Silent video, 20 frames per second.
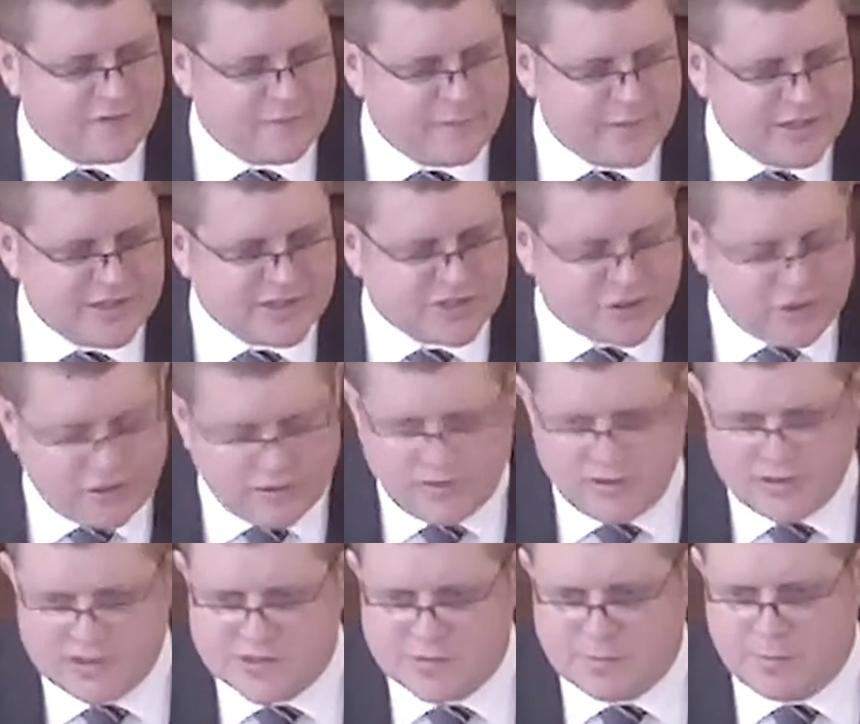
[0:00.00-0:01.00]
his
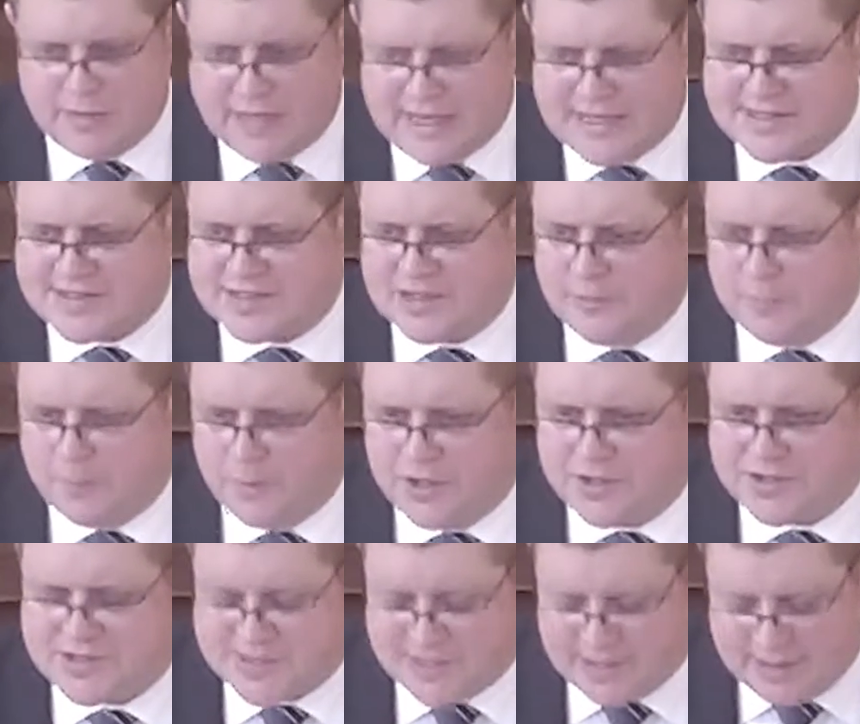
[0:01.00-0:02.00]
goodness, blessing, and
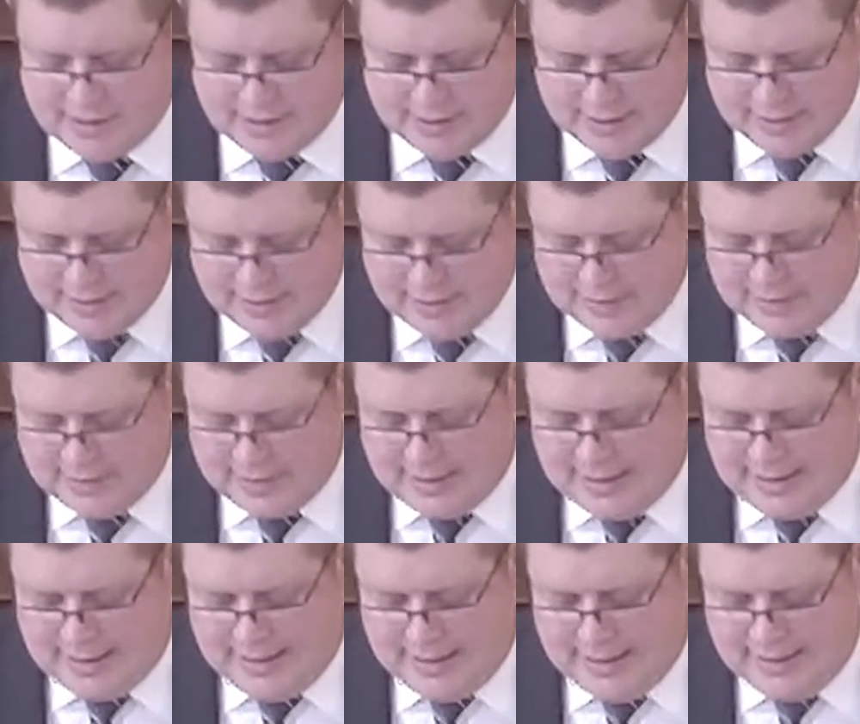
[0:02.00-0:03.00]
mercy
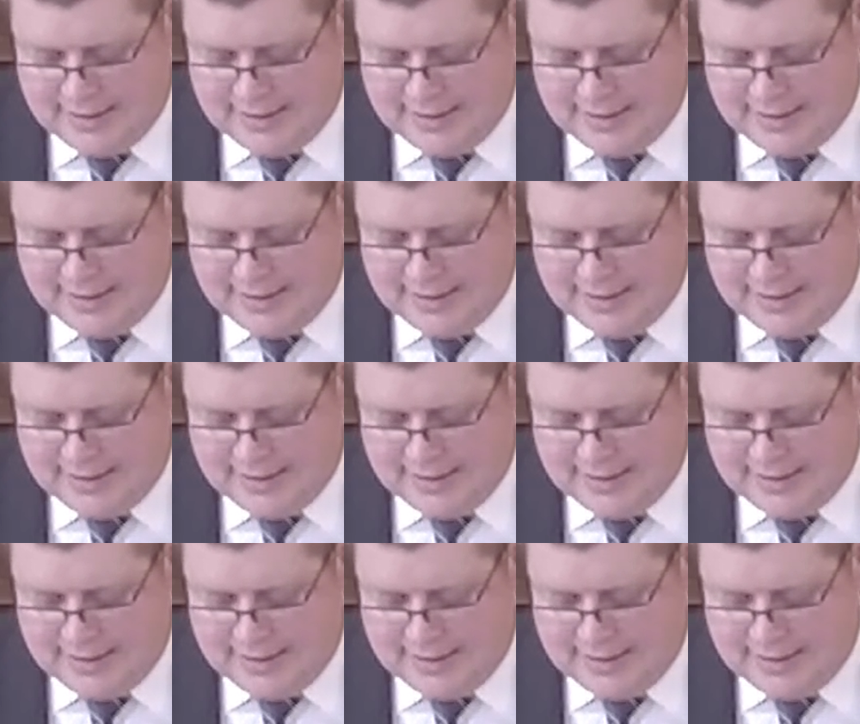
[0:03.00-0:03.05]
and